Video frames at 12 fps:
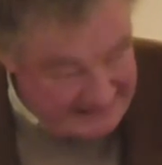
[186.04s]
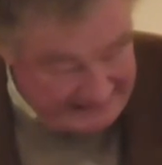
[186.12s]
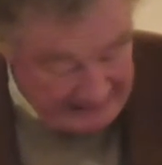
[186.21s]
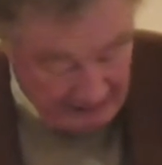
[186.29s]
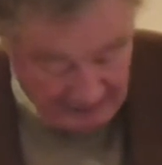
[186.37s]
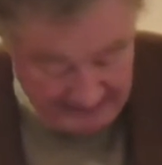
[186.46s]

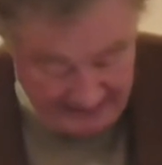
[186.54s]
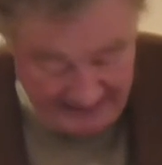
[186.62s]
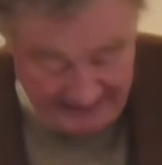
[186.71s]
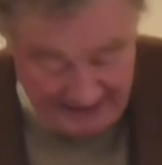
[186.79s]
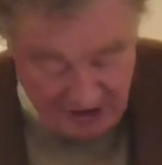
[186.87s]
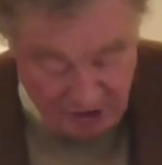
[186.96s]
still
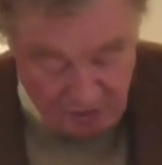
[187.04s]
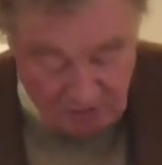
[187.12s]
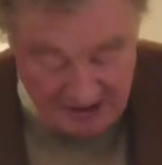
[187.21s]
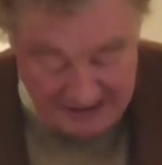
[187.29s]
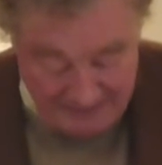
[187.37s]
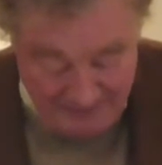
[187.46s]
think he should
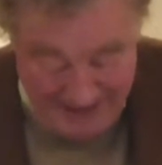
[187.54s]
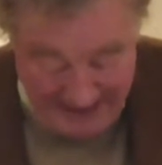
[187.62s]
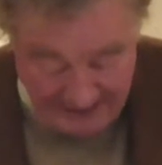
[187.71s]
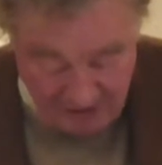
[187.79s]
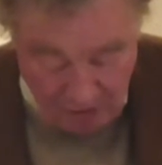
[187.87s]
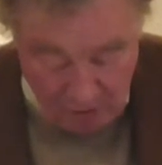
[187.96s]

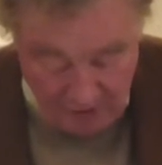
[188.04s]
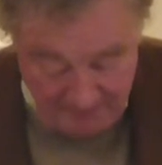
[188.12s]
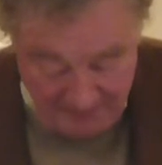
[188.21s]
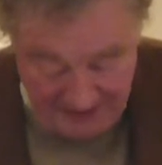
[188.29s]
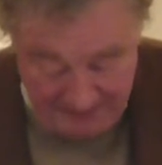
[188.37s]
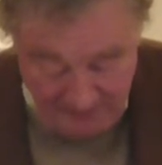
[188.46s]
respect
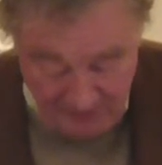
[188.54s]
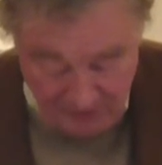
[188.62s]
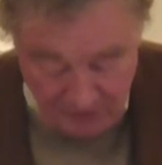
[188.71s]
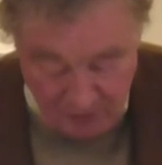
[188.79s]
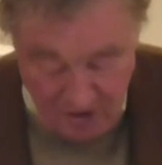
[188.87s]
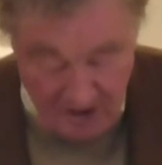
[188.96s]
other
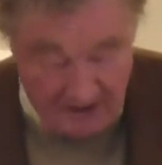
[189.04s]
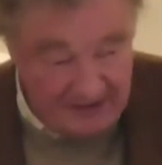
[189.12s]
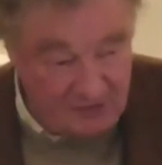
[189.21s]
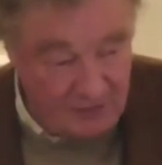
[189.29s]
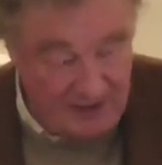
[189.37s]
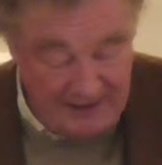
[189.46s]
people's work
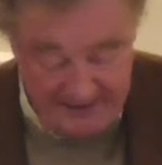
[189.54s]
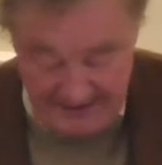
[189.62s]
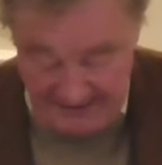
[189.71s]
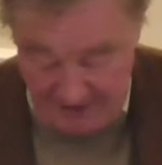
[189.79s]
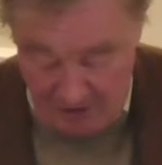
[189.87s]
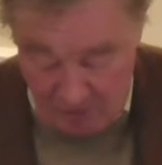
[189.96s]
as well as
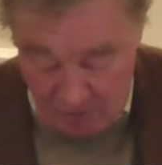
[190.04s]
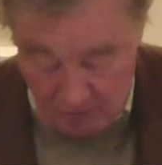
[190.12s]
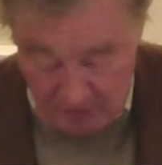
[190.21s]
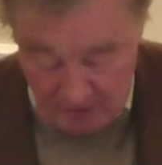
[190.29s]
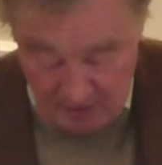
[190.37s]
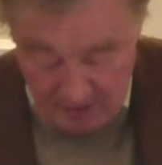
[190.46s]
his
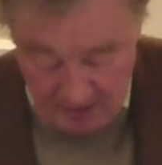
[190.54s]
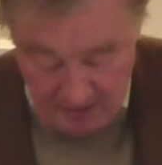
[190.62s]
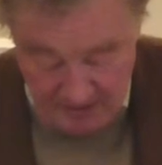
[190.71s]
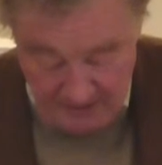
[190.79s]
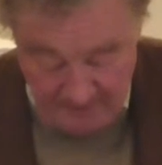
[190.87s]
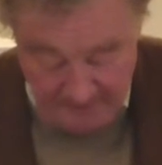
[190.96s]
own.
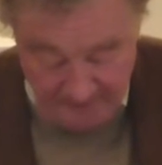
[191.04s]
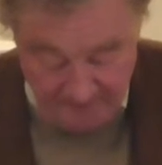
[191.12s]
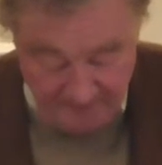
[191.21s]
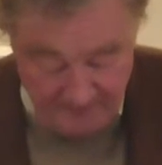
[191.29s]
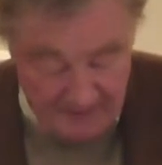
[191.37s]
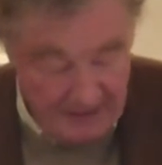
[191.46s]

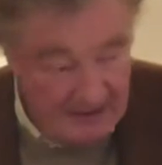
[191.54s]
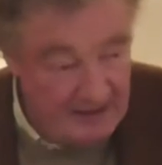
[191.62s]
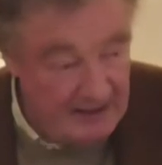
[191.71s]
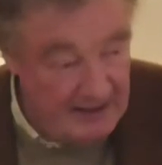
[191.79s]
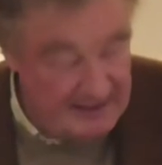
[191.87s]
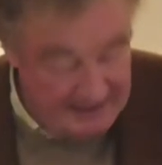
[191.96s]

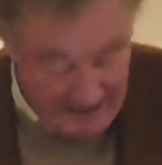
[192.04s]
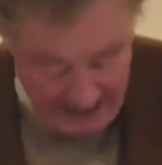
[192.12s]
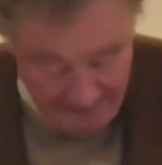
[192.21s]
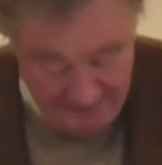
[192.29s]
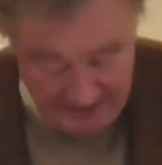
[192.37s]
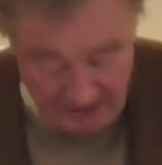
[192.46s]
He's a
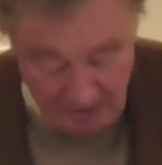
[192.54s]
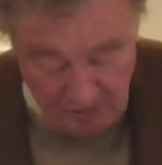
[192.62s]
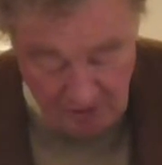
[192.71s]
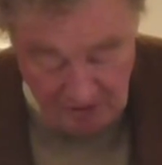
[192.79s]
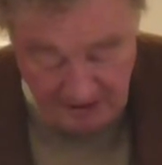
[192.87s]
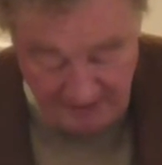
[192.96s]

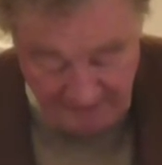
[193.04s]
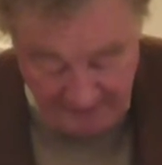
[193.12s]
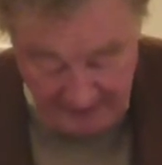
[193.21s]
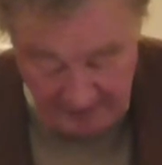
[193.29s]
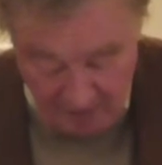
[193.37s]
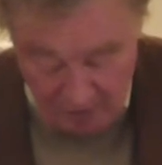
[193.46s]
happy-go-lucky
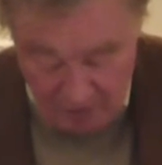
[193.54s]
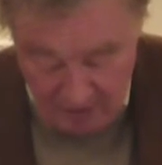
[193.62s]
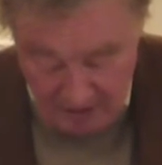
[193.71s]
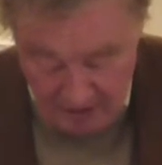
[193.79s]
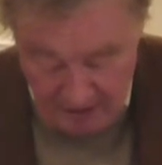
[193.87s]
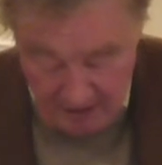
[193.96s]
fellow,
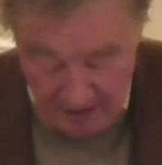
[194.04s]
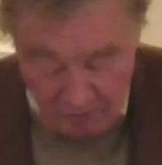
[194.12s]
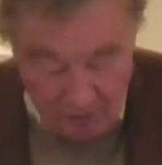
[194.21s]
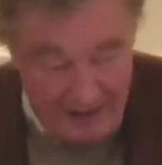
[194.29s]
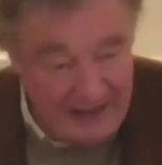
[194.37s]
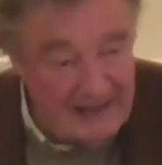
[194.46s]

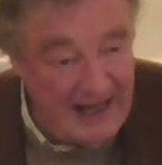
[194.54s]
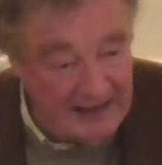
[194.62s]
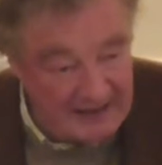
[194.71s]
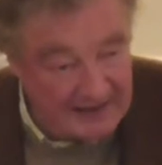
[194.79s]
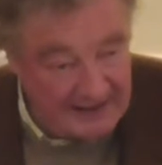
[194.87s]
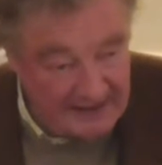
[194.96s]
a real
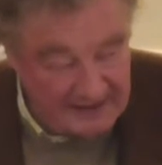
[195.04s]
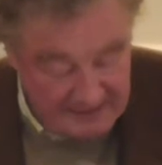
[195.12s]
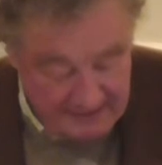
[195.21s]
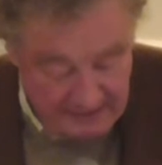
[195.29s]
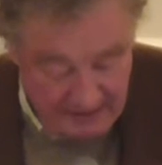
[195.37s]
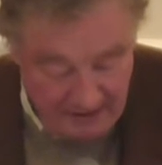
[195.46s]

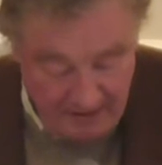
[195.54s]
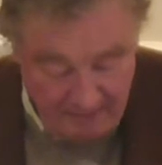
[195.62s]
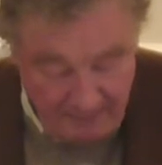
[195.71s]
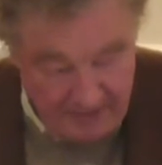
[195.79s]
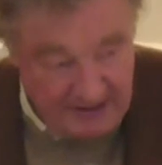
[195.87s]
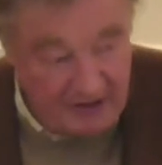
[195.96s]
anarchist,
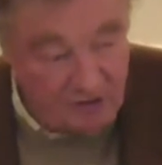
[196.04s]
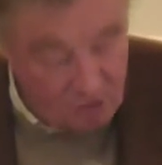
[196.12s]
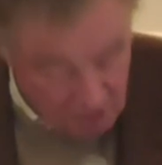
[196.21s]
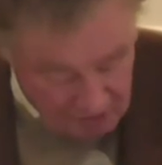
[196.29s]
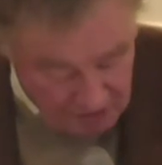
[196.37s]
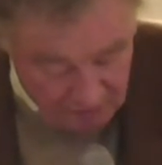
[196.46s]
but it
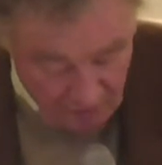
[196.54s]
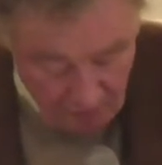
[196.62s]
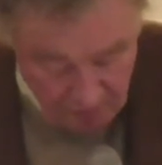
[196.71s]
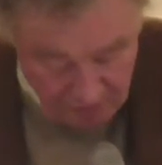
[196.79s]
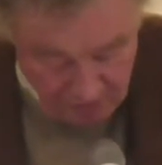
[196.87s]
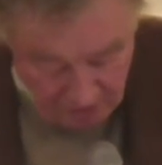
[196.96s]
just
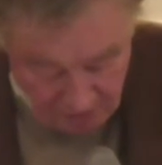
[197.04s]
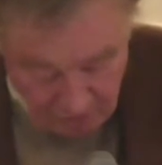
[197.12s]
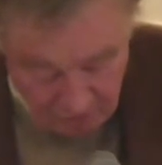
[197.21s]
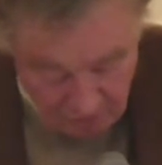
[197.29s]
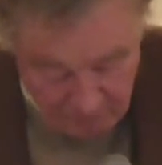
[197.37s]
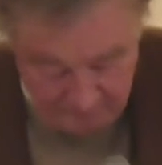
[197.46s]
won't
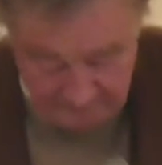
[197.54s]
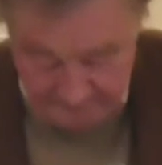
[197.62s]
do.